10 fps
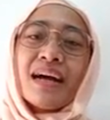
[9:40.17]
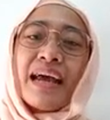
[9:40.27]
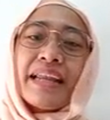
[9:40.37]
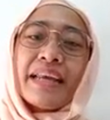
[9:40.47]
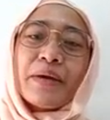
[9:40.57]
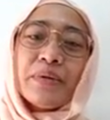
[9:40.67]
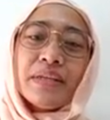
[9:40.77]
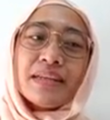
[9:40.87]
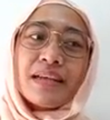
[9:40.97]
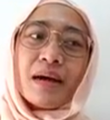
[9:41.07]
And I would
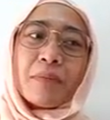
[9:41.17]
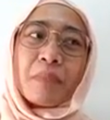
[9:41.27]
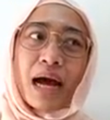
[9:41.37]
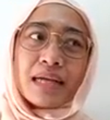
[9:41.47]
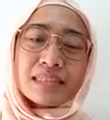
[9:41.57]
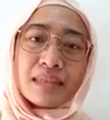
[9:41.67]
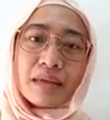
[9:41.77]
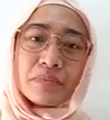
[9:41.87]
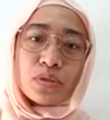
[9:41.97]
ask them,